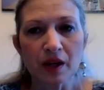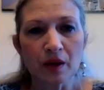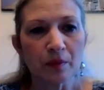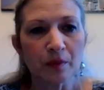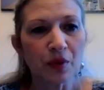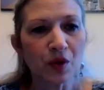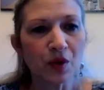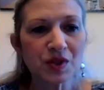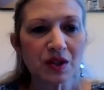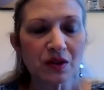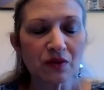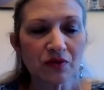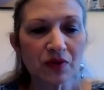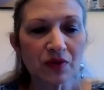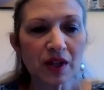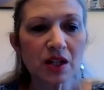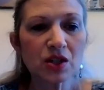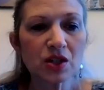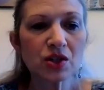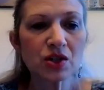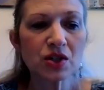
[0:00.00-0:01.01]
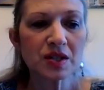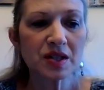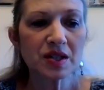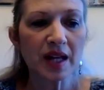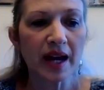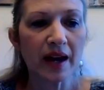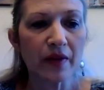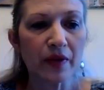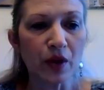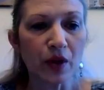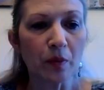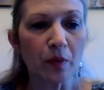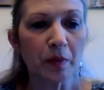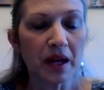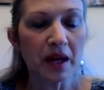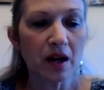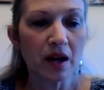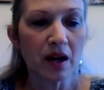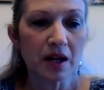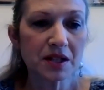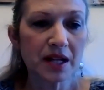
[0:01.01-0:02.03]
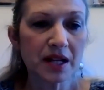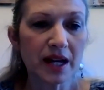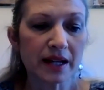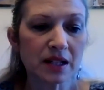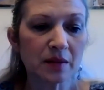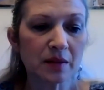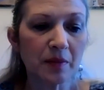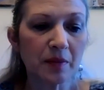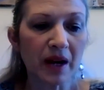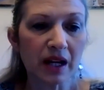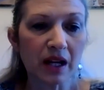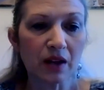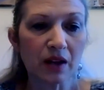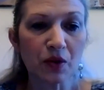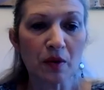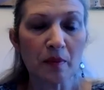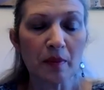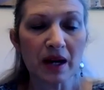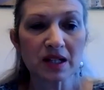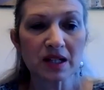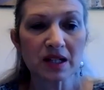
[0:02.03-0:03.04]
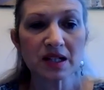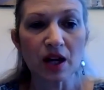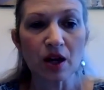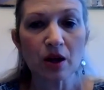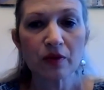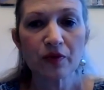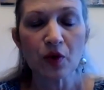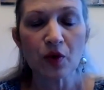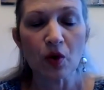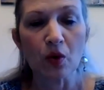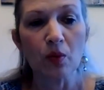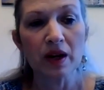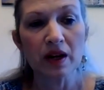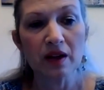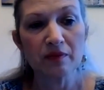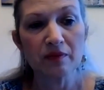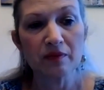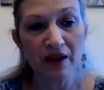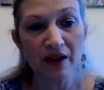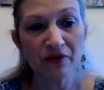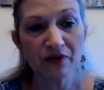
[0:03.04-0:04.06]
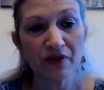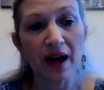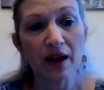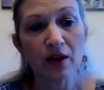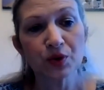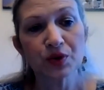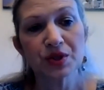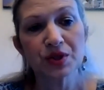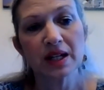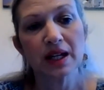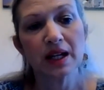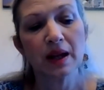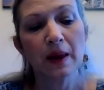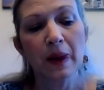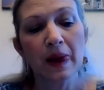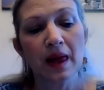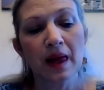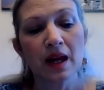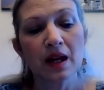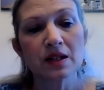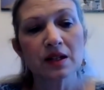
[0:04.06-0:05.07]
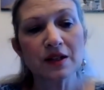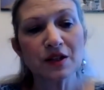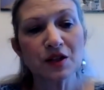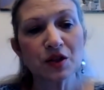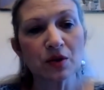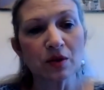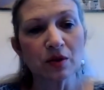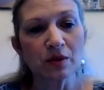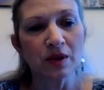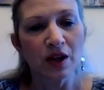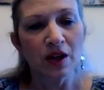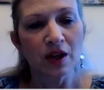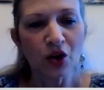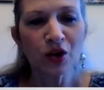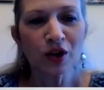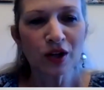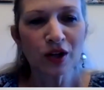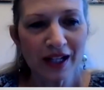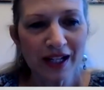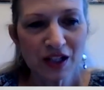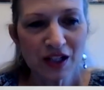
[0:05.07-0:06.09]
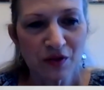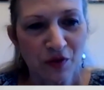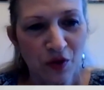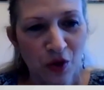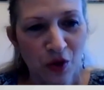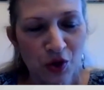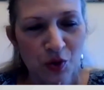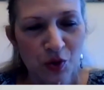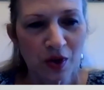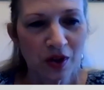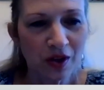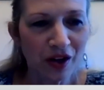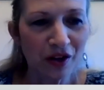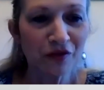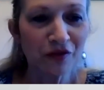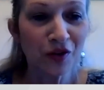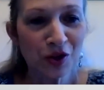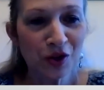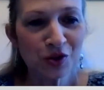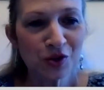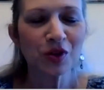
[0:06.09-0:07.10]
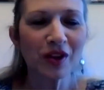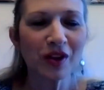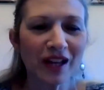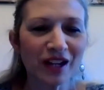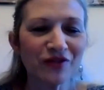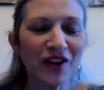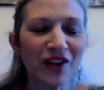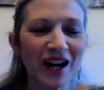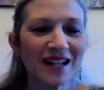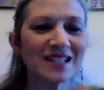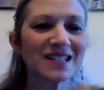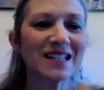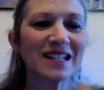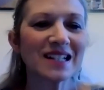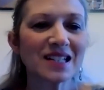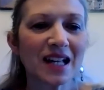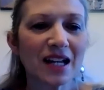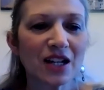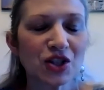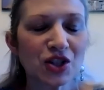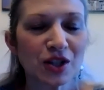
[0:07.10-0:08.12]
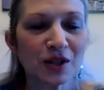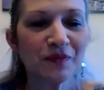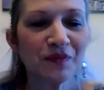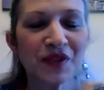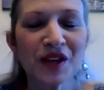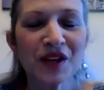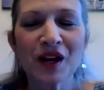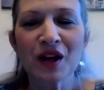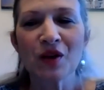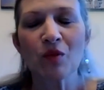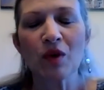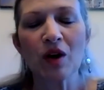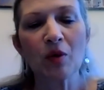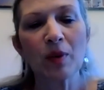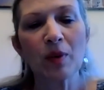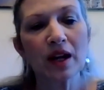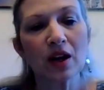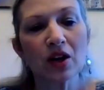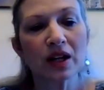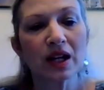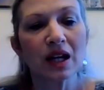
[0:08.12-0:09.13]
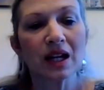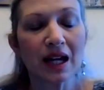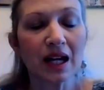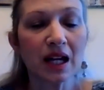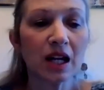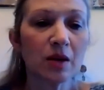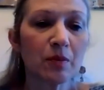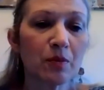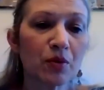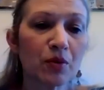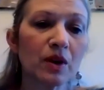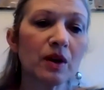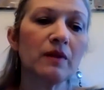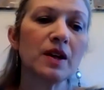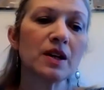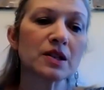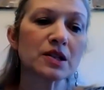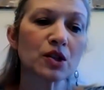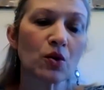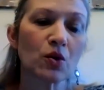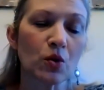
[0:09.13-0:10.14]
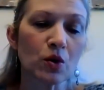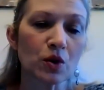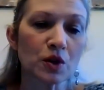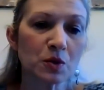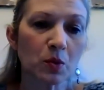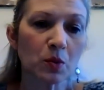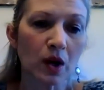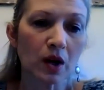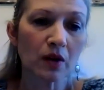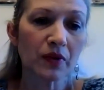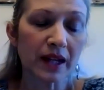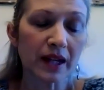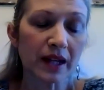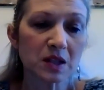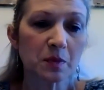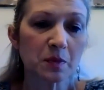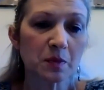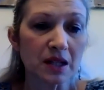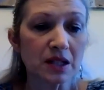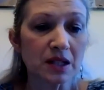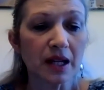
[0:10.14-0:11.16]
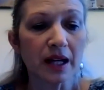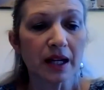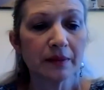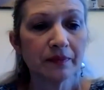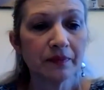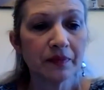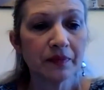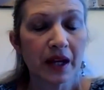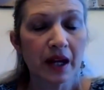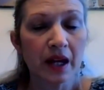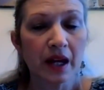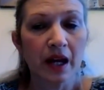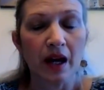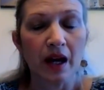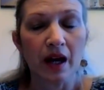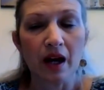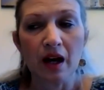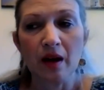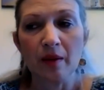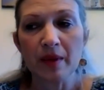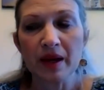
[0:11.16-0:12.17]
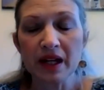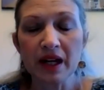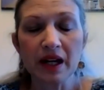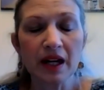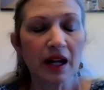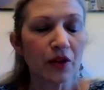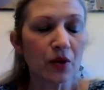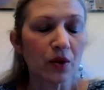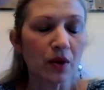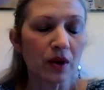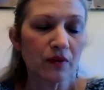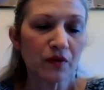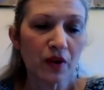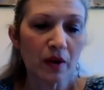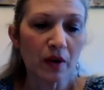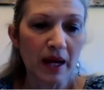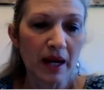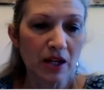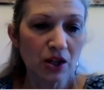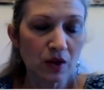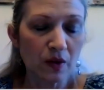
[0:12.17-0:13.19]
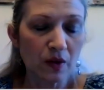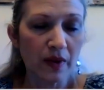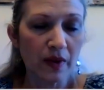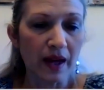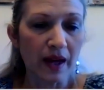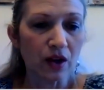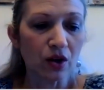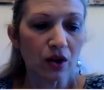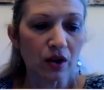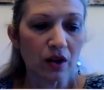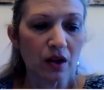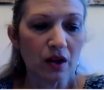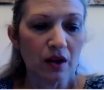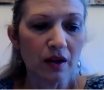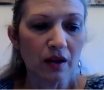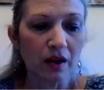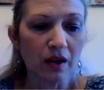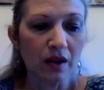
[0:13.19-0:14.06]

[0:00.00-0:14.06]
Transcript: person finishes that, they'll be contacted by either myself or one of my faculty to do, currently it's a virtual advising session where we look at any previous coursework that's been done and any other information that could,